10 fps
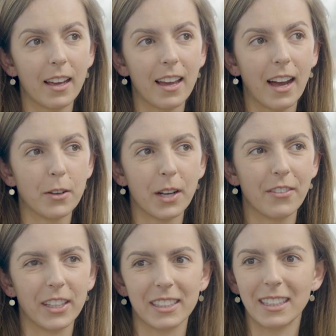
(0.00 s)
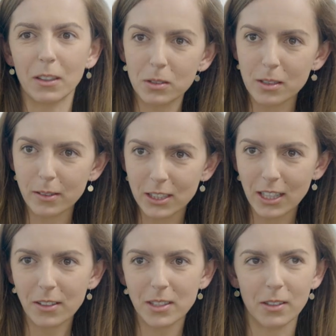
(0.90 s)
I don't have an excuse to reach
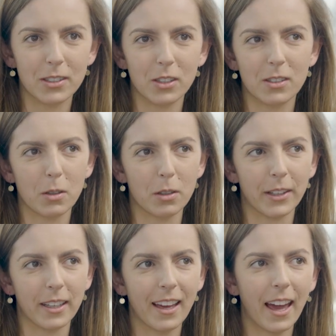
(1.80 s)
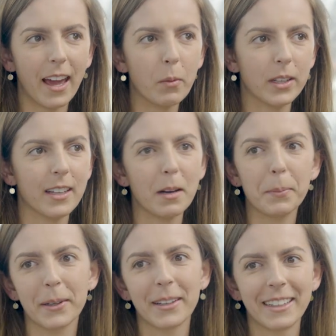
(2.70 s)
out. So it's just sort of like, hey, what's up?
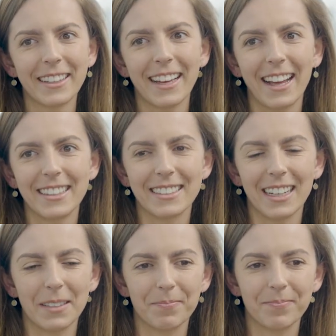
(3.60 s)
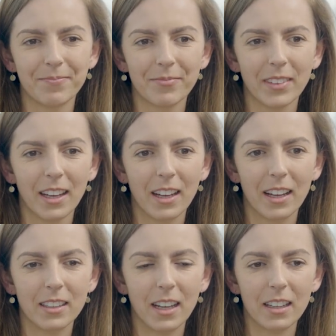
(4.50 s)
And
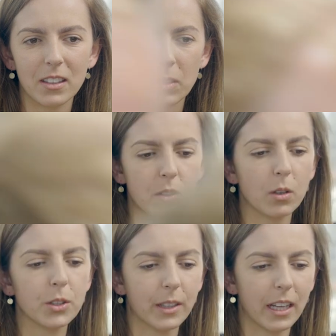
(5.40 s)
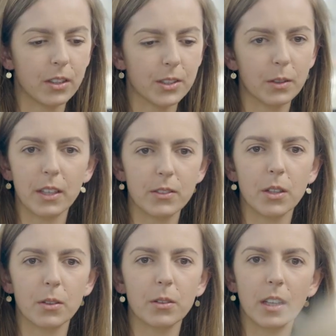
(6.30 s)
so I think socially it also gives
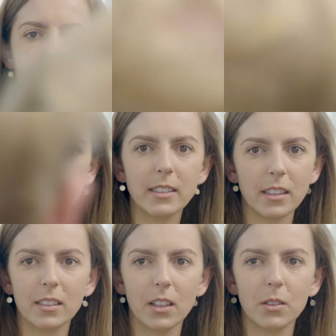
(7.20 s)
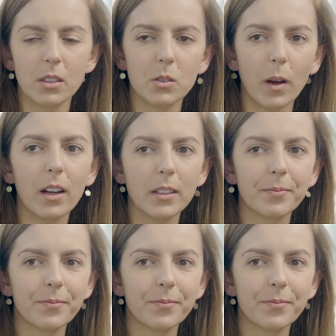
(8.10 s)
you a nice excuse as well.